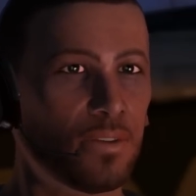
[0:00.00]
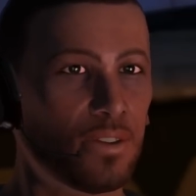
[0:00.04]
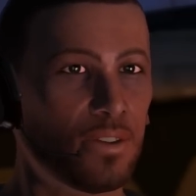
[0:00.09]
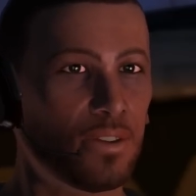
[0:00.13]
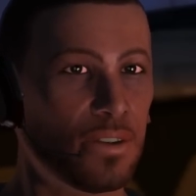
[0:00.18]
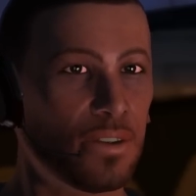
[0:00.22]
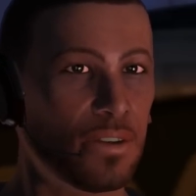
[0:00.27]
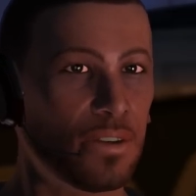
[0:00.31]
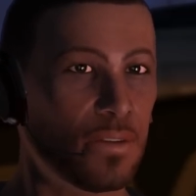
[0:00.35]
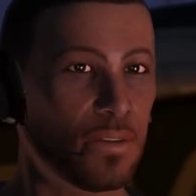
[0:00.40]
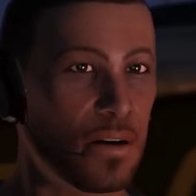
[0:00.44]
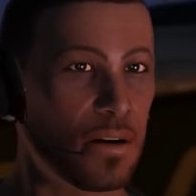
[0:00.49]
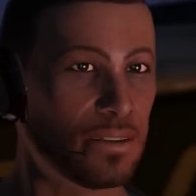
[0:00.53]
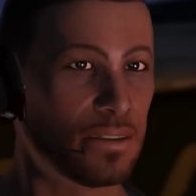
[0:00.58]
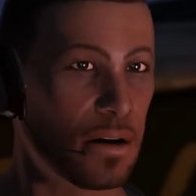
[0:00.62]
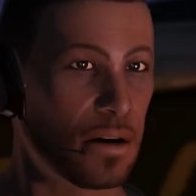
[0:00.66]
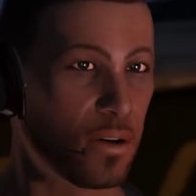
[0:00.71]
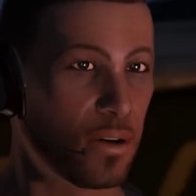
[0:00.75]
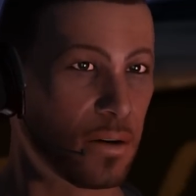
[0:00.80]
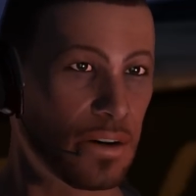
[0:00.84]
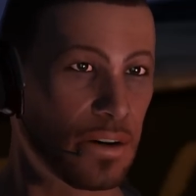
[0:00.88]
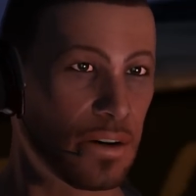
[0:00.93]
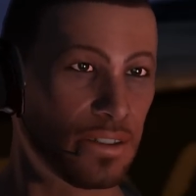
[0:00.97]
She was
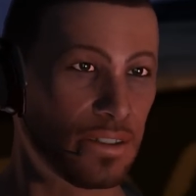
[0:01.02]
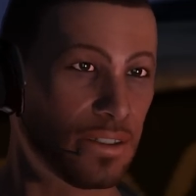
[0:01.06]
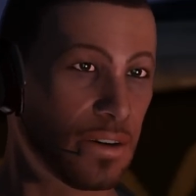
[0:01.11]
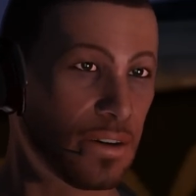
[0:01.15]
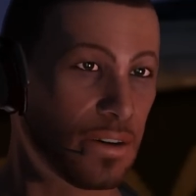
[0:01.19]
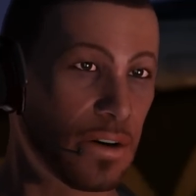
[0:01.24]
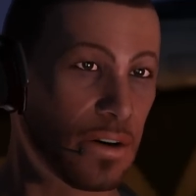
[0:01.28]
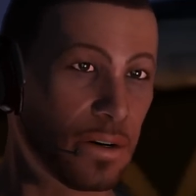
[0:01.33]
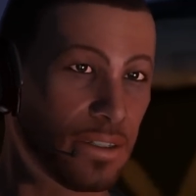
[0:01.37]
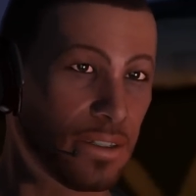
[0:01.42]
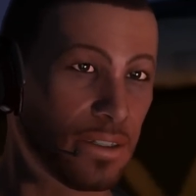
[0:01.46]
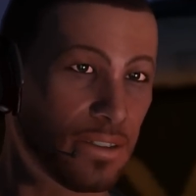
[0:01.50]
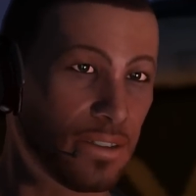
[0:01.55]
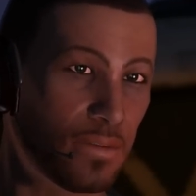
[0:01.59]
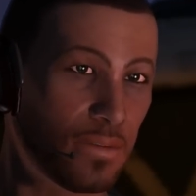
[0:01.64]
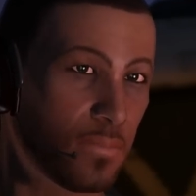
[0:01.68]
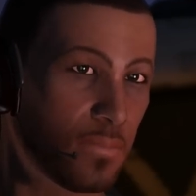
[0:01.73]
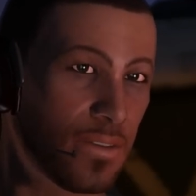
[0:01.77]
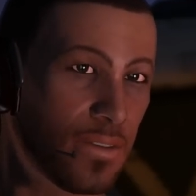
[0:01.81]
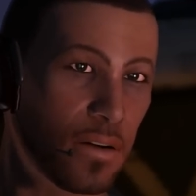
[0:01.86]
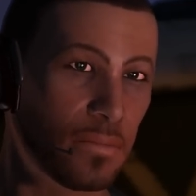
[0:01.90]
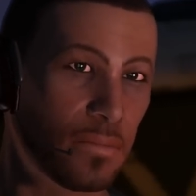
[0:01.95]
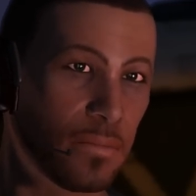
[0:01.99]
only six
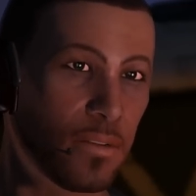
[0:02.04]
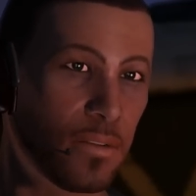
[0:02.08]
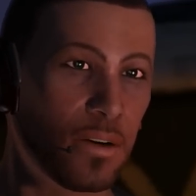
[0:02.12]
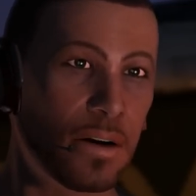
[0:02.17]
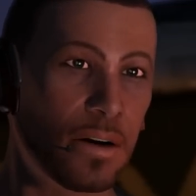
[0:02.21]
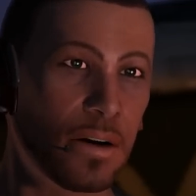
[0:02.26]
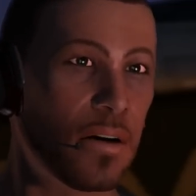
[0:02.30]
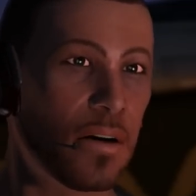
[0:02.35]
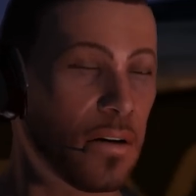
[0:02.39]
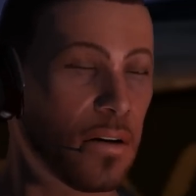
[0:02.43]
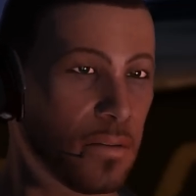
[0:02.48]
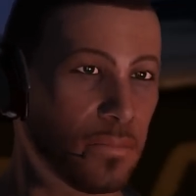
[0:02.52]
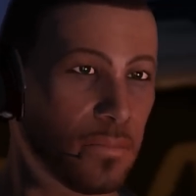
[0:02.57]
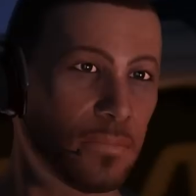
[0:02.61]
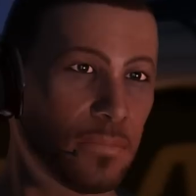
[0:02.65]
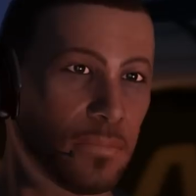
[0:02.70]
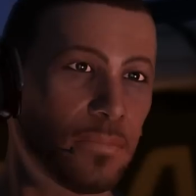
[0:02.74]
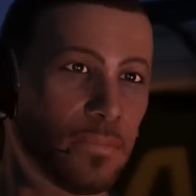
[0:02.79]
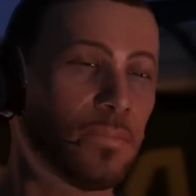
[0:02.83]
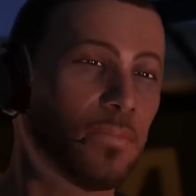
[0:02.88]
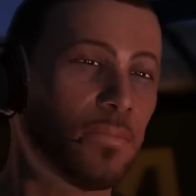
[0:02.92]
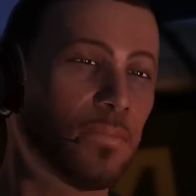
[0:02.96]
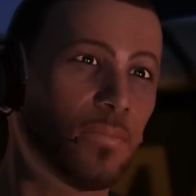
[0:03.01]
when they took her.
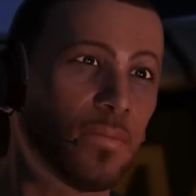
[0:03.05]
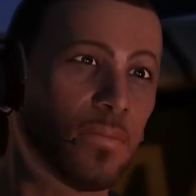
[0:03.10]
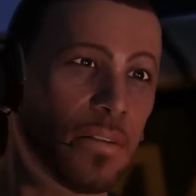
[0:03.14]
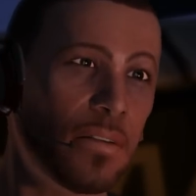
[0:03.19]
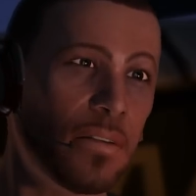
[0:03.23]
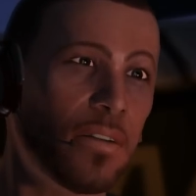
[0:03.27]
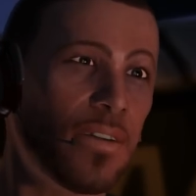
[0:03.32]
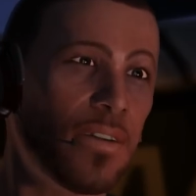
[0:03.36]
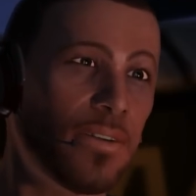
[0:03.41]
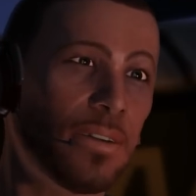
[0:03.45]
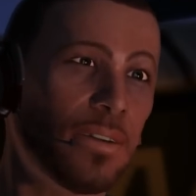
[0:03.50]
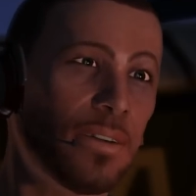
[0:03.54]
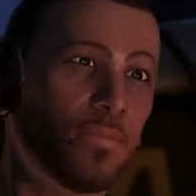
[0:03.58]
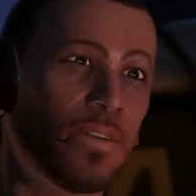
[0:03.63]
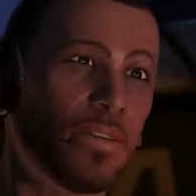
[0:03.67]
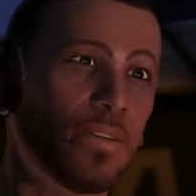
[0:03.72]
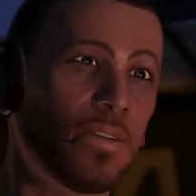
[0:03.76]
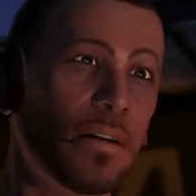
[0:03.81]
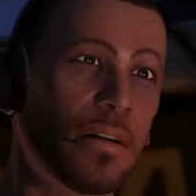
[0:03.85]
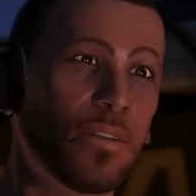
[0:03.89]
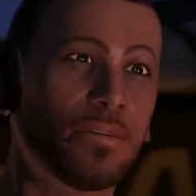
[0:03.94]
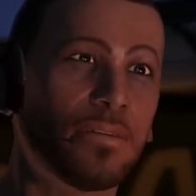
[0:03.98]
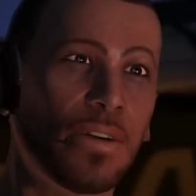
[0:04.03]
Why the hell are we
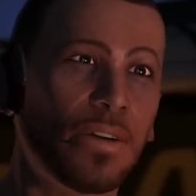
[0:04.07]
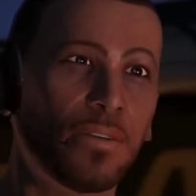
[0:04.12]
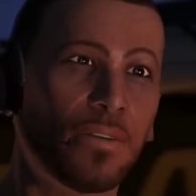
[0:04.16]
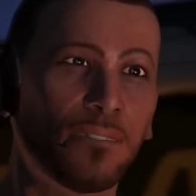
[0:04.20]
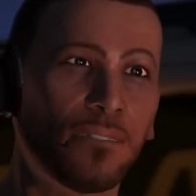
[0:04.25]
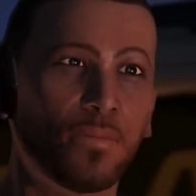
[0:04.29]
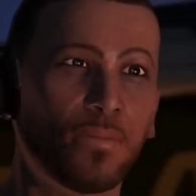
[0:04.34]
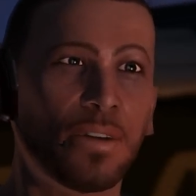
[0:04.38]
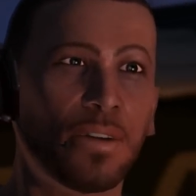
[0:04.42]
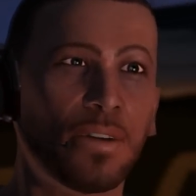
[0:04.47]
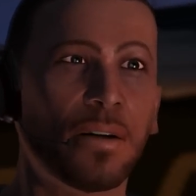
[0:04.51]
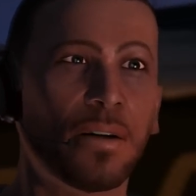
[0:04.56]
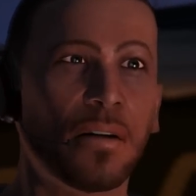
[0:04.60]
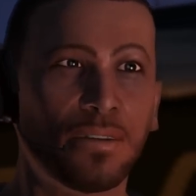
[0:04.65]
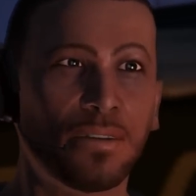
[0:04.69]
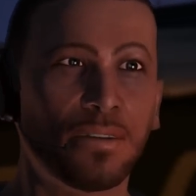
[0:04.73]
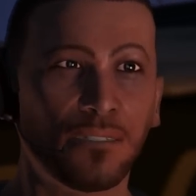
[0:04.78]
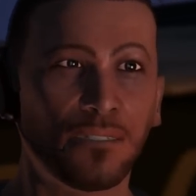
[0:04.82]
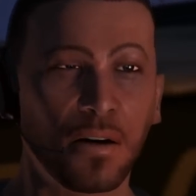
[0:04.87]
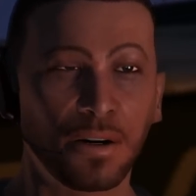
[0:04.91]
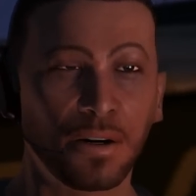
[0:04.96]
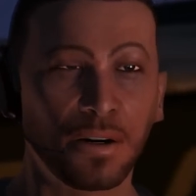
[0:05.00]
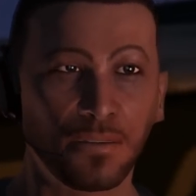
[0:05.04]
out here if we can't
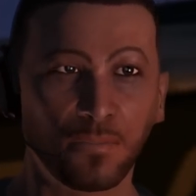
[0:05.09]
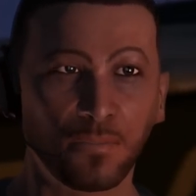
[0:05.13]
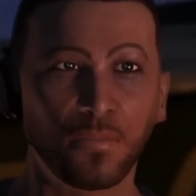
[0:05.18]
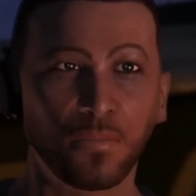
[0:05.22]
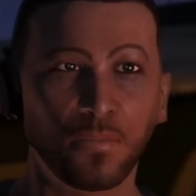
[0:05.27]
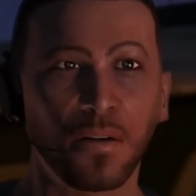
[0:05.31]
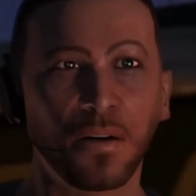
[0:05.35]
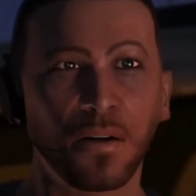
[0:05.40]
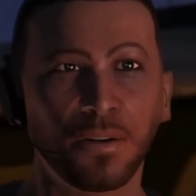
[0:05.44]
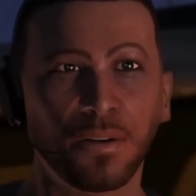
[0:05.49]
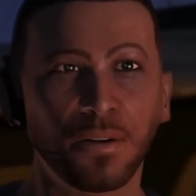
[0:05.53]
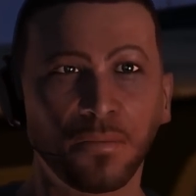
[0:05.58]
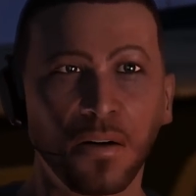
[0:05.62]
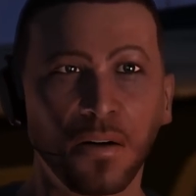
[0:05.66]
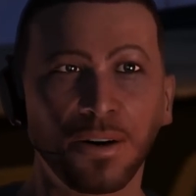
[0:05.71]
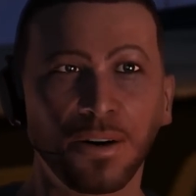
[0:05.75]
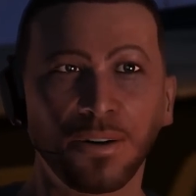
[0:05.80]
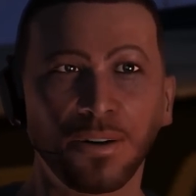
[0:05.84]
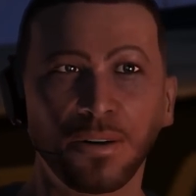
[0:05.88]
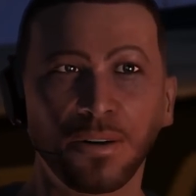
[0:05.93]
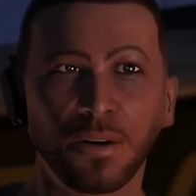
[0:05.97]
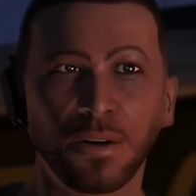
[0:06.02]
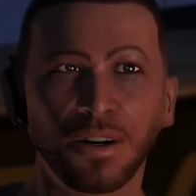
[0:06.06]
even keep one little
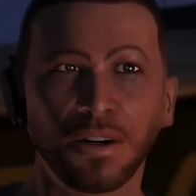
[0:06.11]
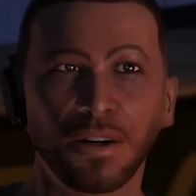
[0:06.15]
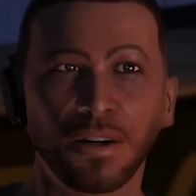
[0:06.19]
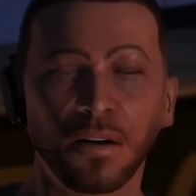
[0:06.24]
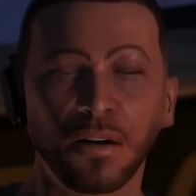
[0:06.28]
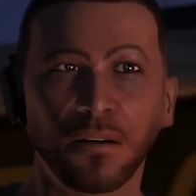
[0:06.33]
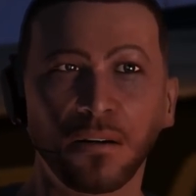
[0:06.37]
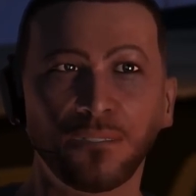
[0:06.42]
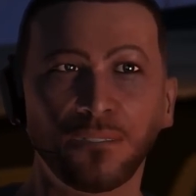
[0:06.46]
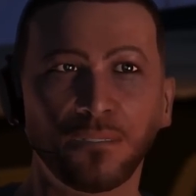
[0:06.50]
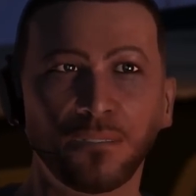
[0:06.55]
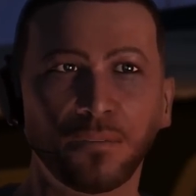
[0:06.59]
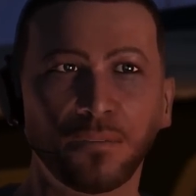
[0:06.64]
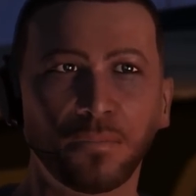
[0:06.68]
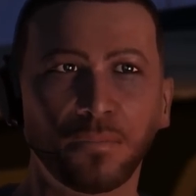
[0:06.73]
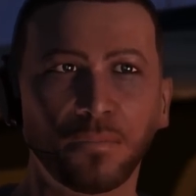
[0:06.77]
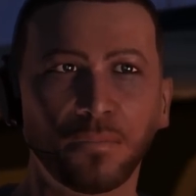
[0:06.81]
girl safe?